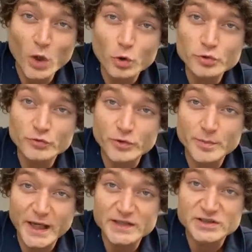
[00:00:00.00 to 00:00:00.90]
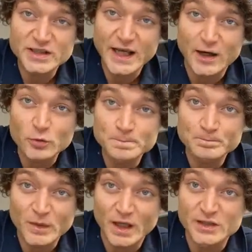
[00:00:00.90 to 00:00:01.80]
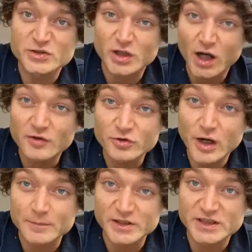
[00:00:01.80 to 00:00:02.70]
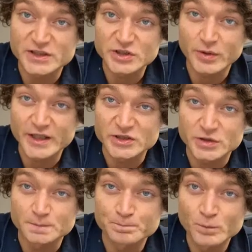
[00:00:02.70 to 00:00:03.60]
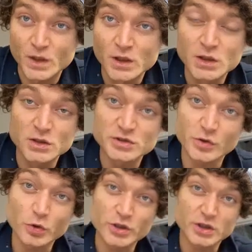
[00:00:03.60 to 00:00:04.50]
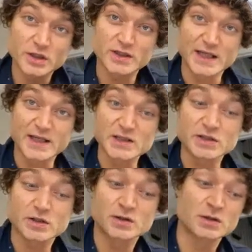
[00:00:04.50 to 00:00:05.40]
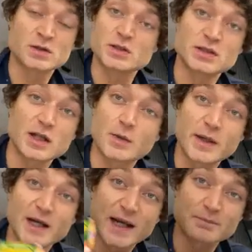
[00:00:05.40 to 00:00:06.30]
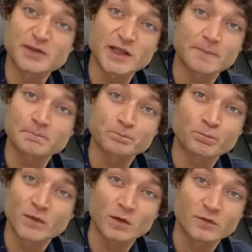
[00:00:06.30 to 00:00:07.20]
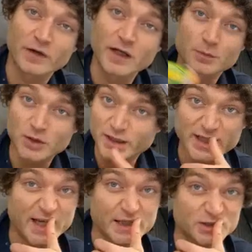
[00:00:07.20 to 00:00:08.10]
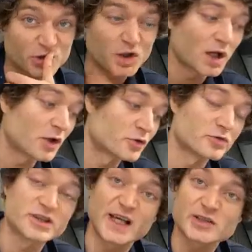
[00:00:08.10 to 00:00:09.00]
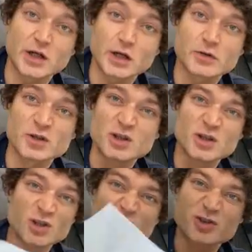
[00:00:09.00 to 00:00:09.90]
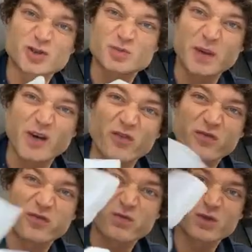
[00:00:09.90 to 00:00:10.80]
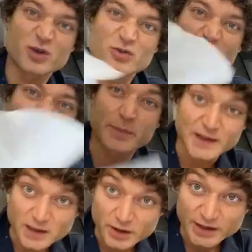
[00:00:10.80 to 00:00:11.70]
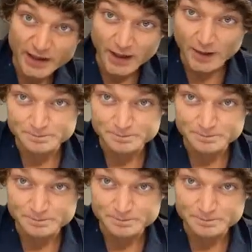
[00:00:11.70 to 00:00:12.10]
All that remains now is to cover up the situation. So what you're going to need is a little bit of lemon sip, available in any sort of local Tesco, just a bit of crappy looking